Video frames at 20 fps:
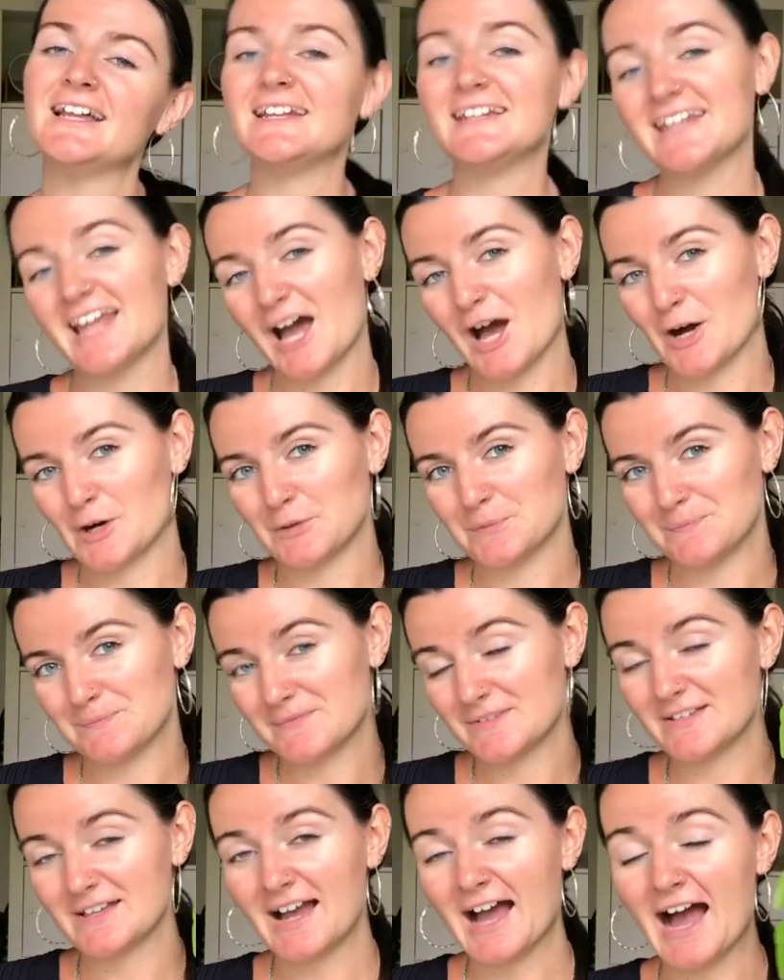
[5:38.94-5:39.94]
Now,
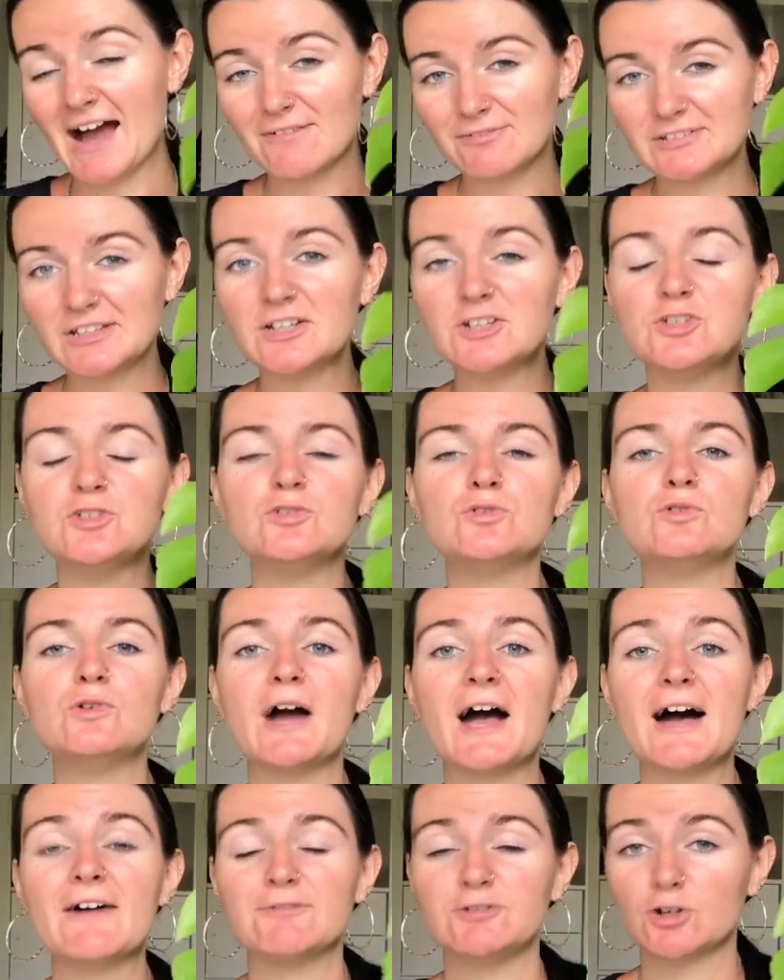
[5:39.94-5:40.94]
after you
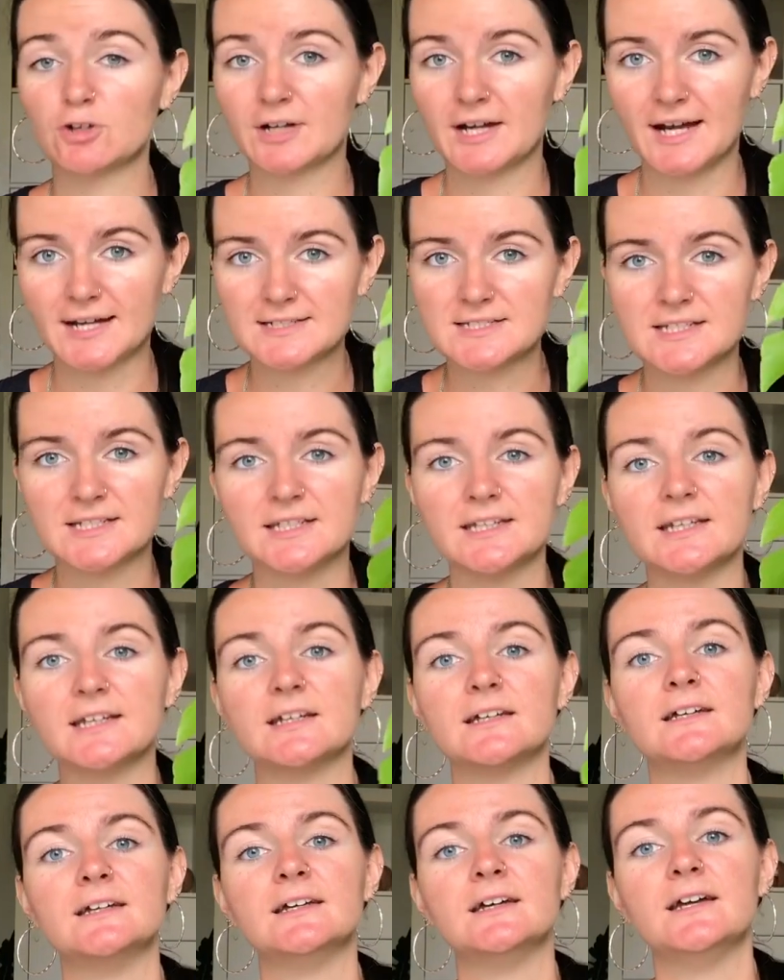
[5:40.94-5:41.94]
have your
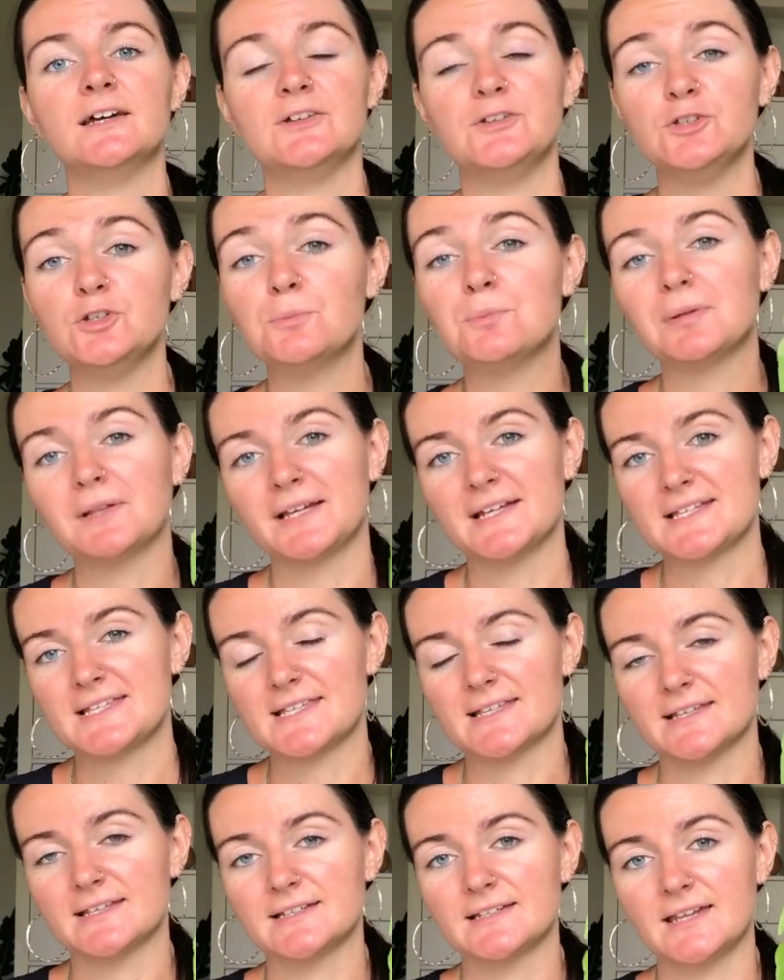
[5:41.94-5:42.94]
cutting, you
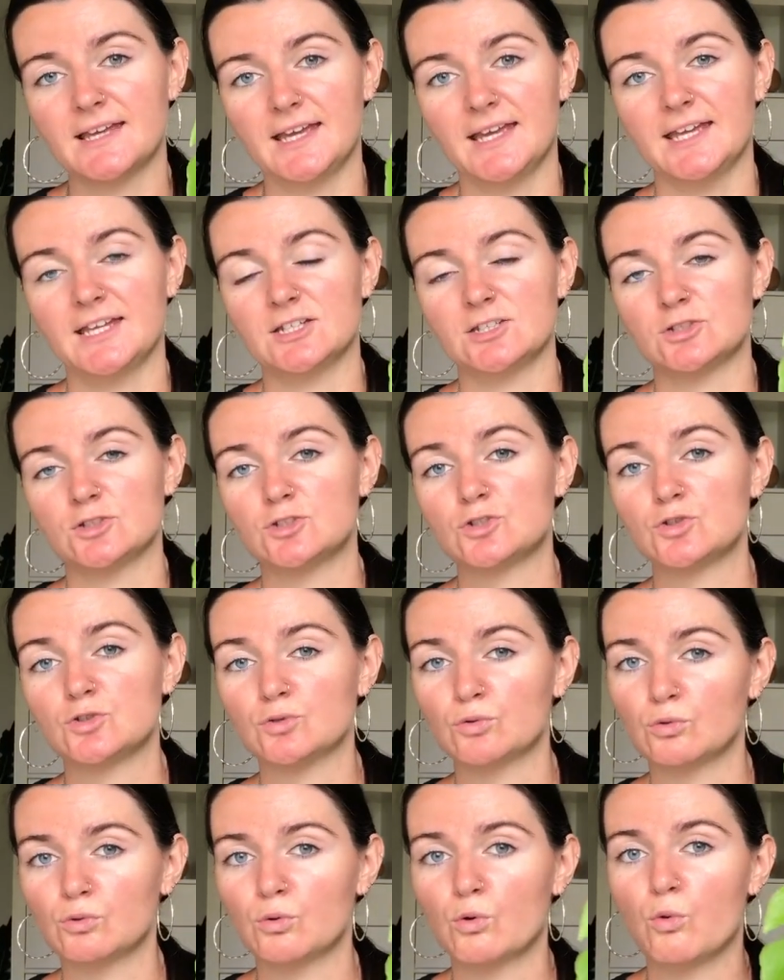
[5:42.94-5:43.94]
place it
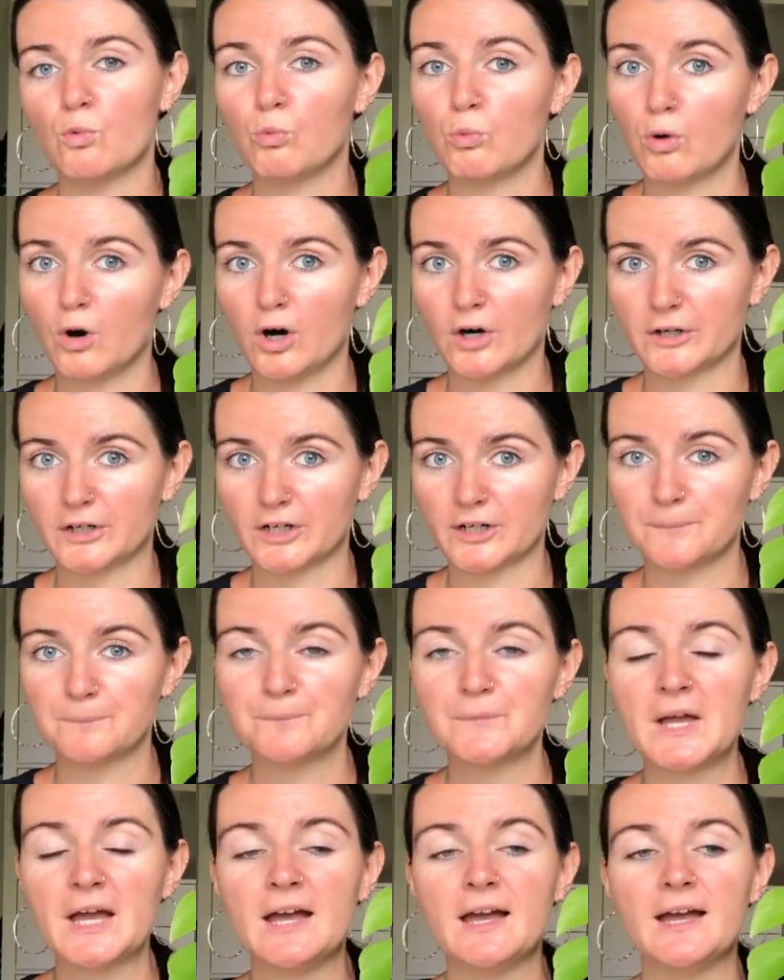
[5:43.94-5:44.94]
into water.
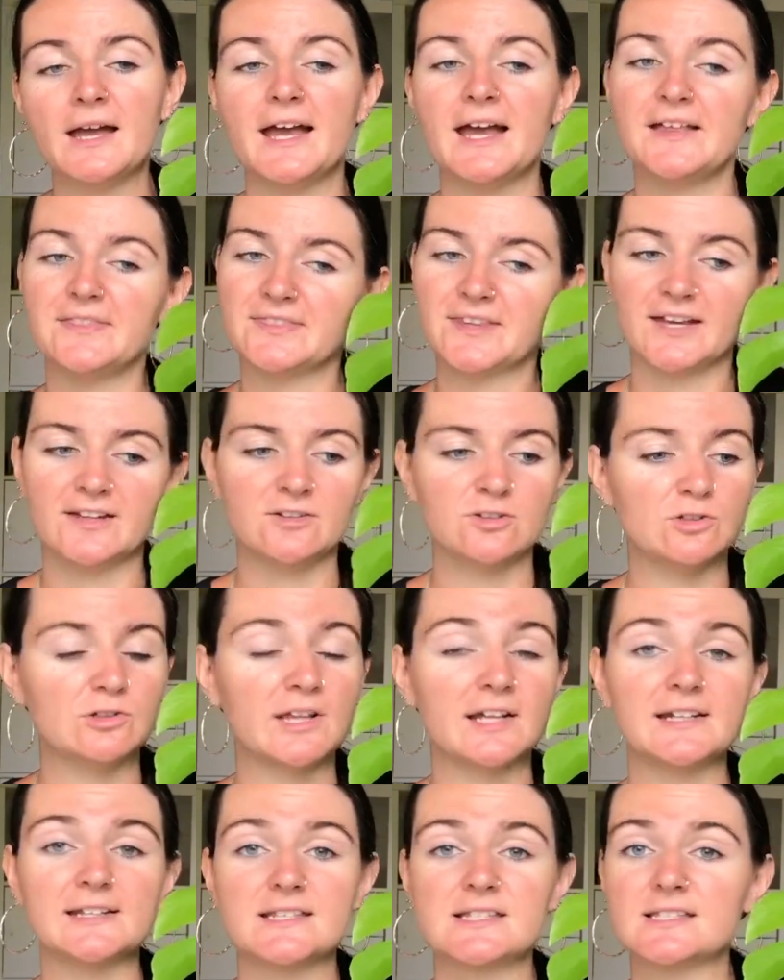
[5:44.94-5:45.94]
And then you
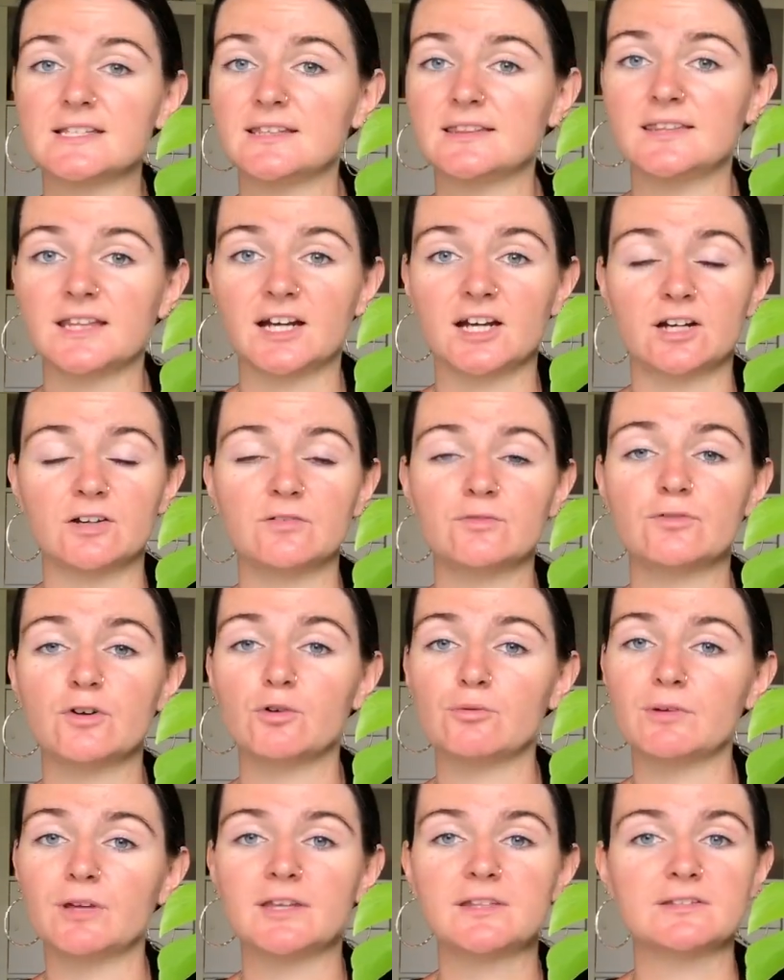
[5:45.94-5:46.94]
let it sit there for
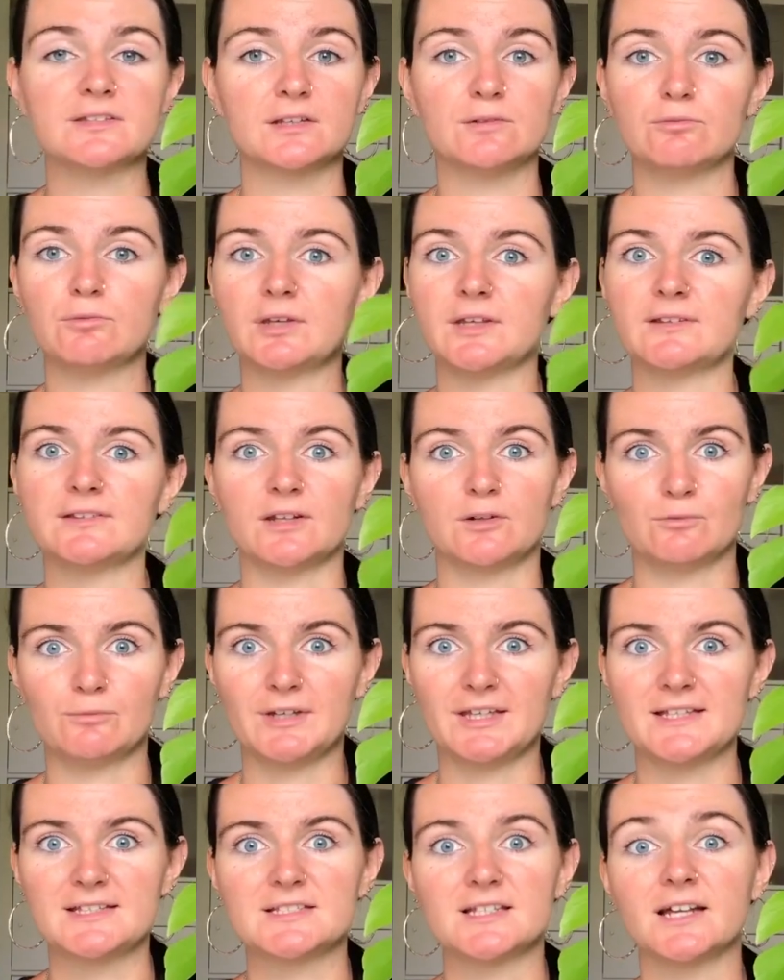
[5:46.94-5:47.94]
weeks and weeks and
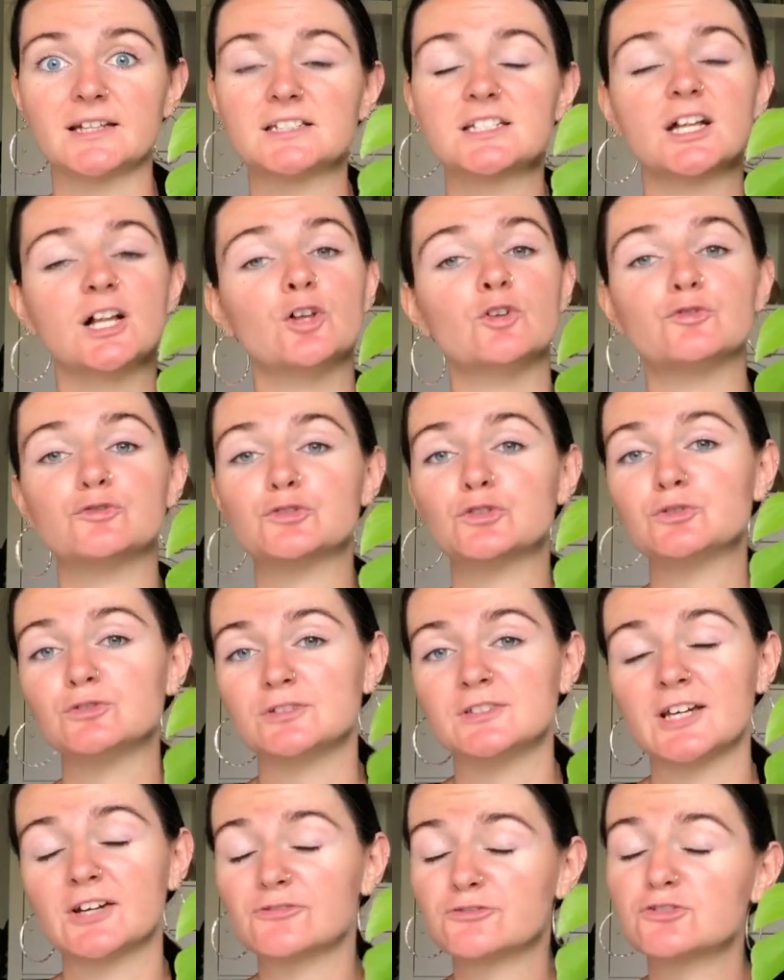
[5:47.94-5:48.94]
weeks until
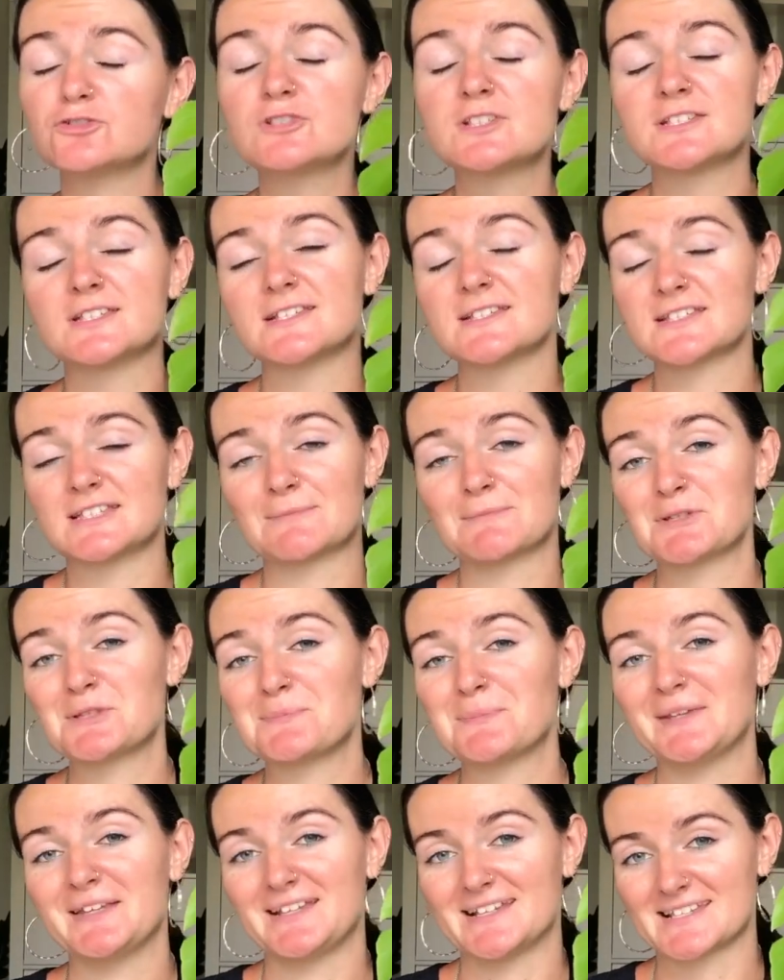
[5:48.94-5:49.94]
a root system is
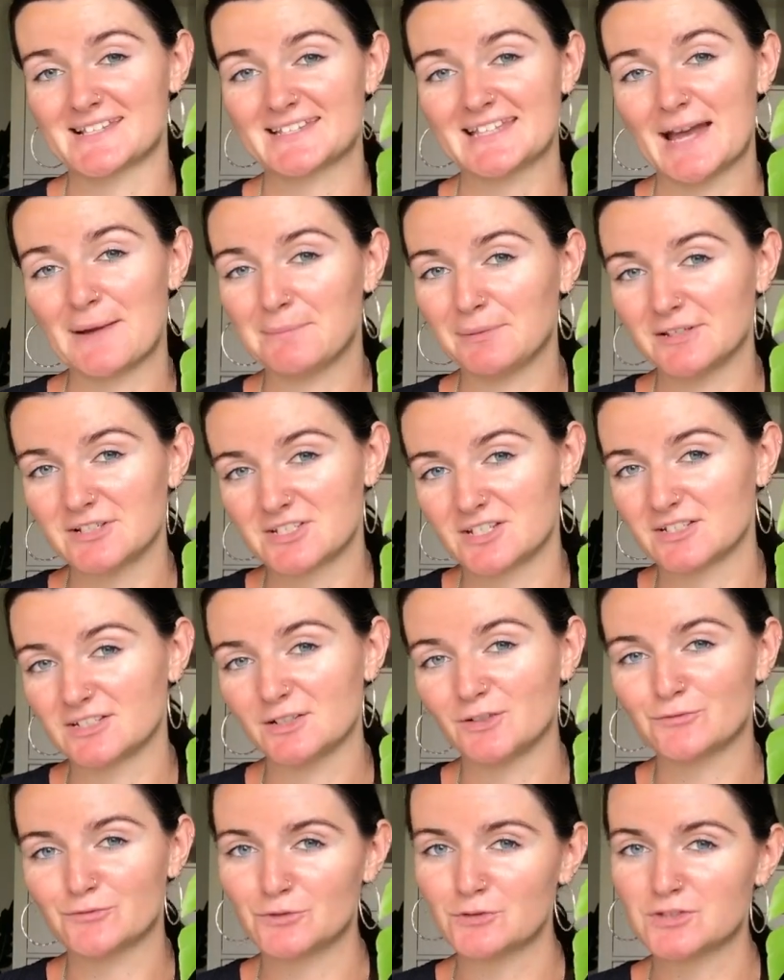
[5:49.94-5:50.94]
being established,
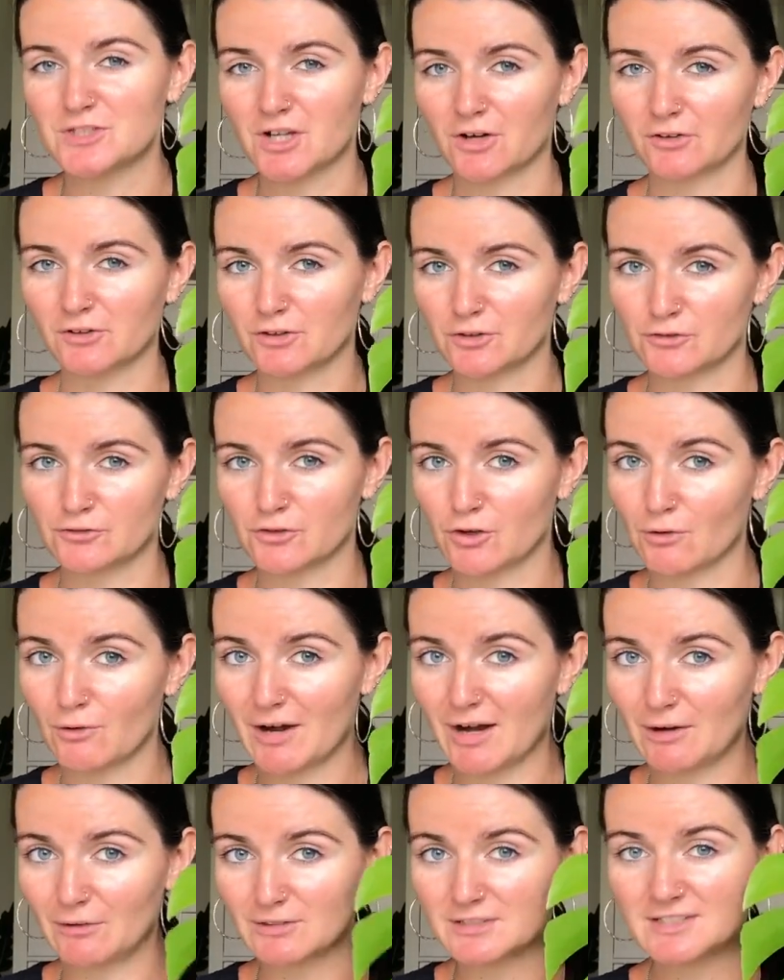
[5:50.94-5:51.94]
until roots are gonna grow
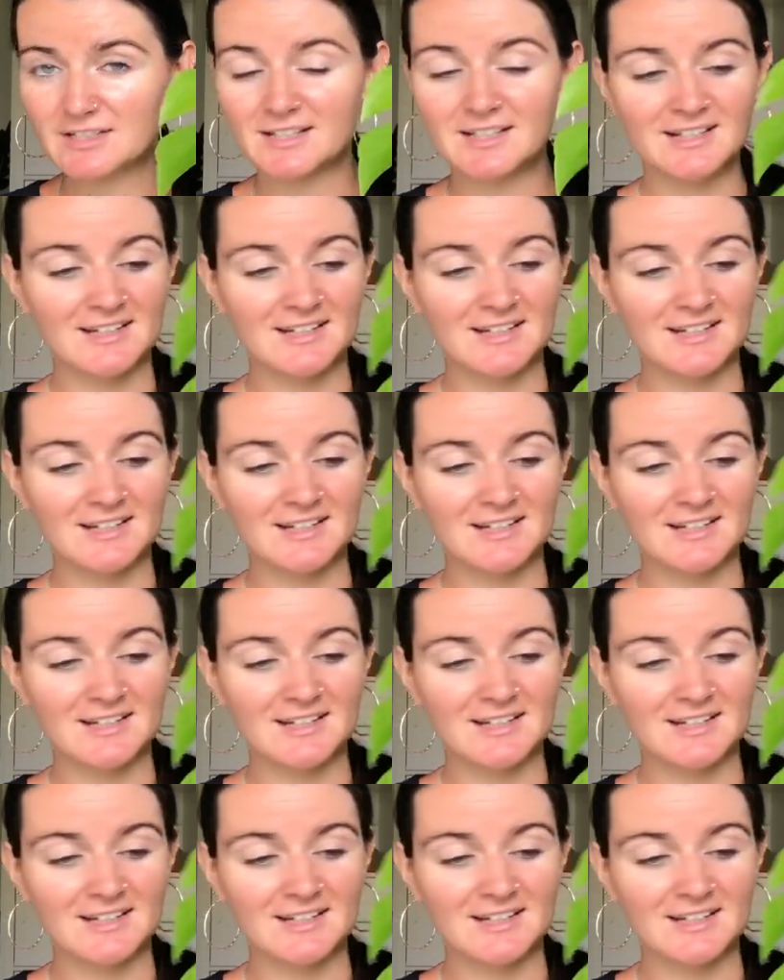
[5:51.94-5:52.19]
out.